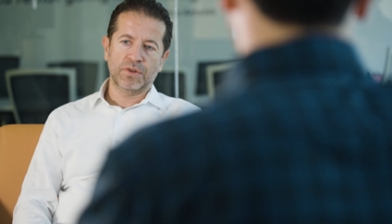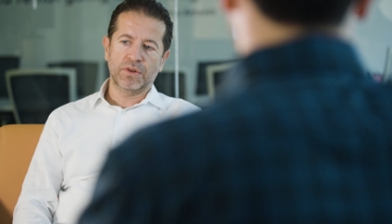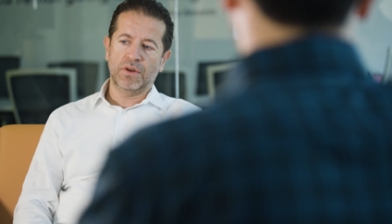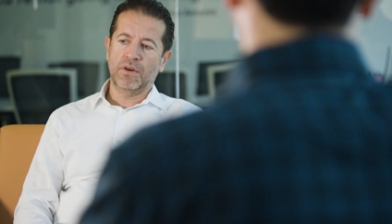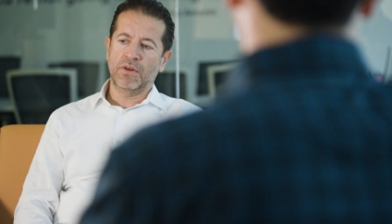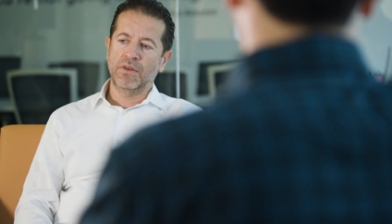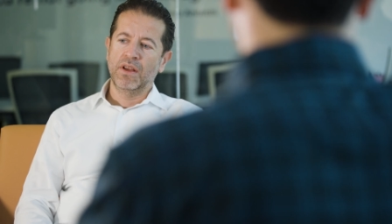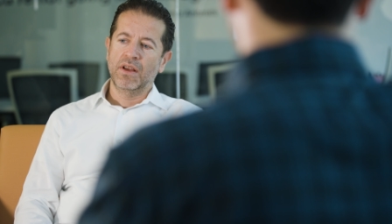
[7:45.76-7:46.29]

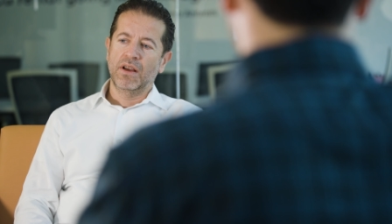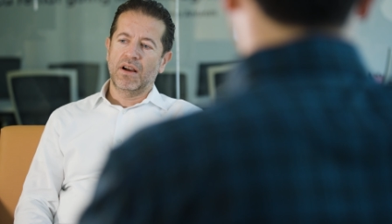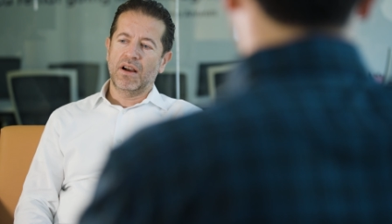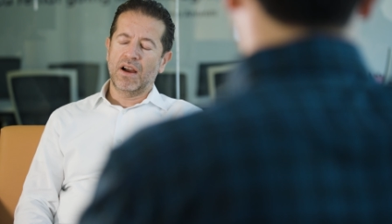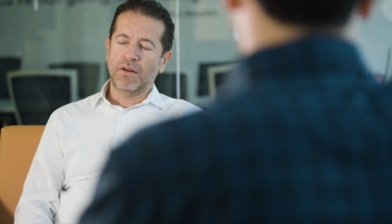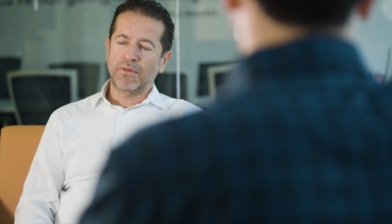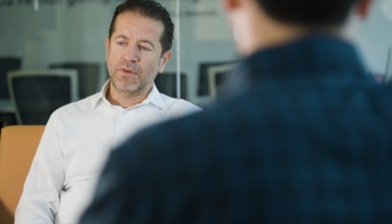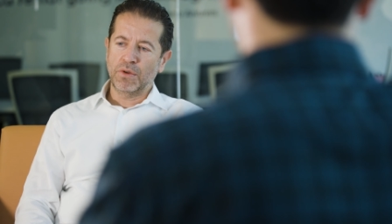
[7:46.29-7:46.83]
So
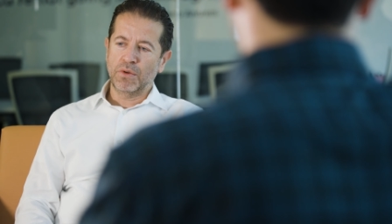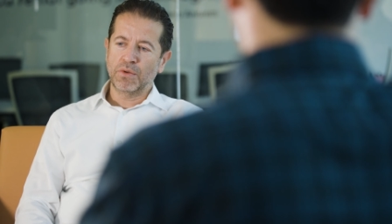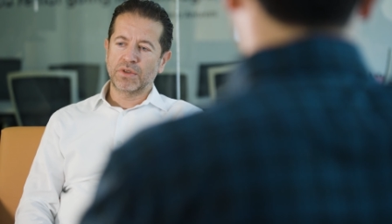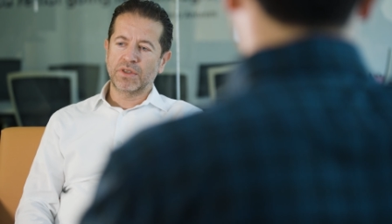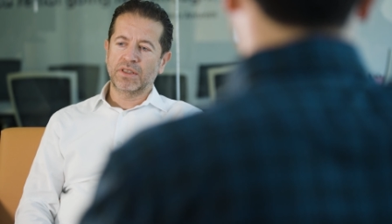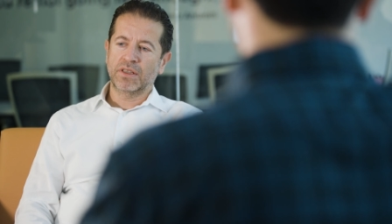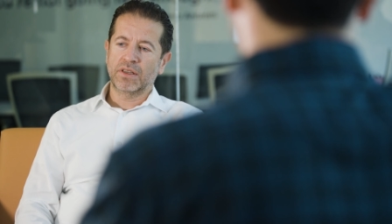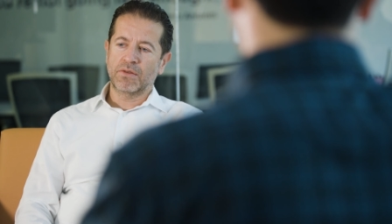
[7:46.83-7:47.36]
are we
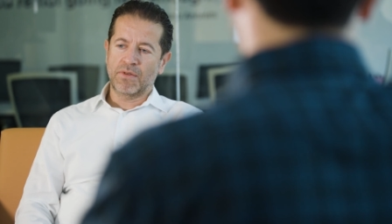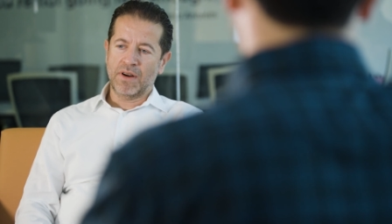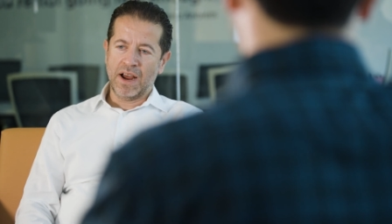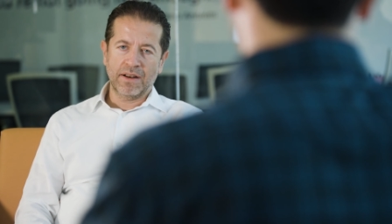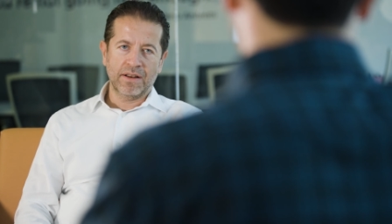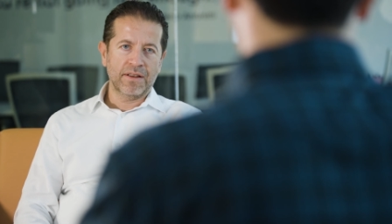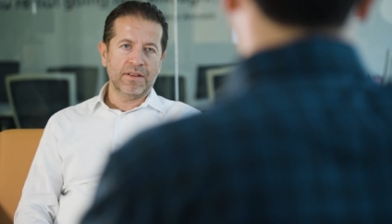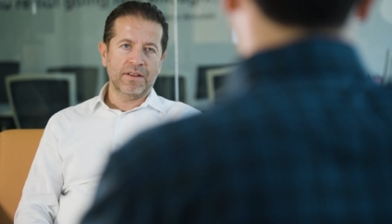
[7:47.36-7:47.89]
using the
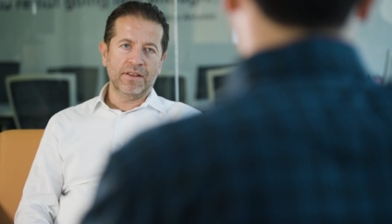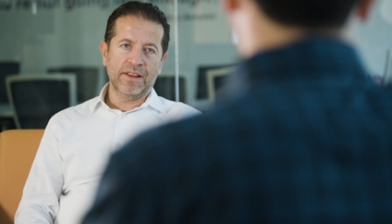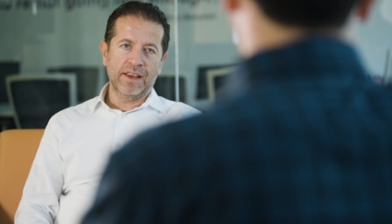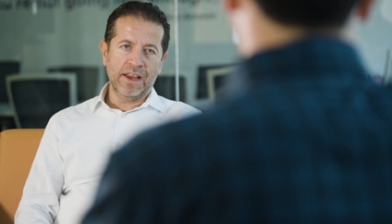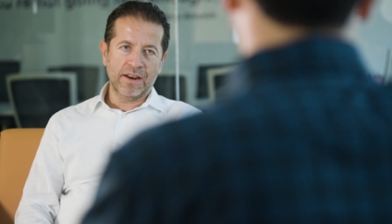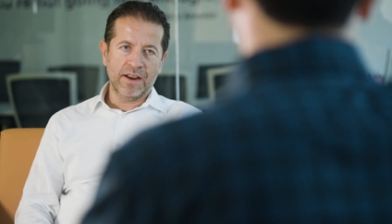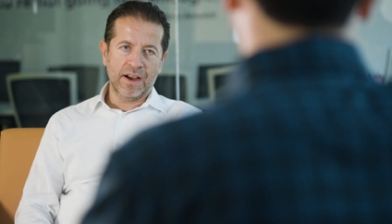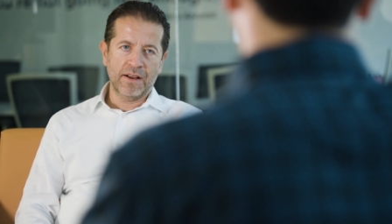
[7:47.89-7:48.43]
right
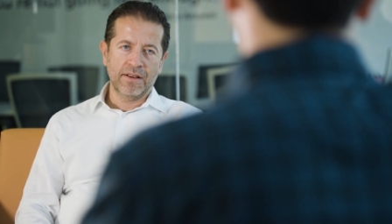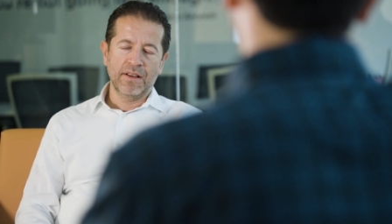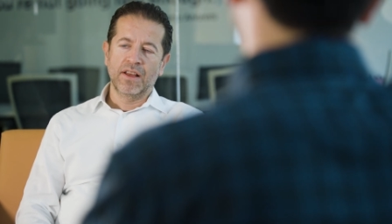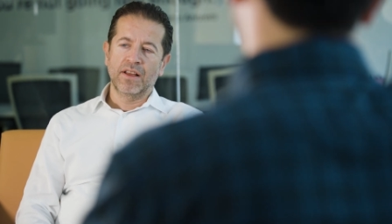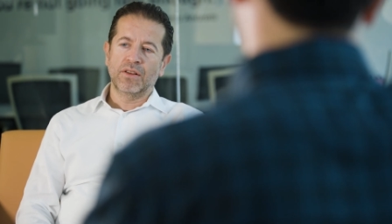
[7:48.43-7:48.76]
data?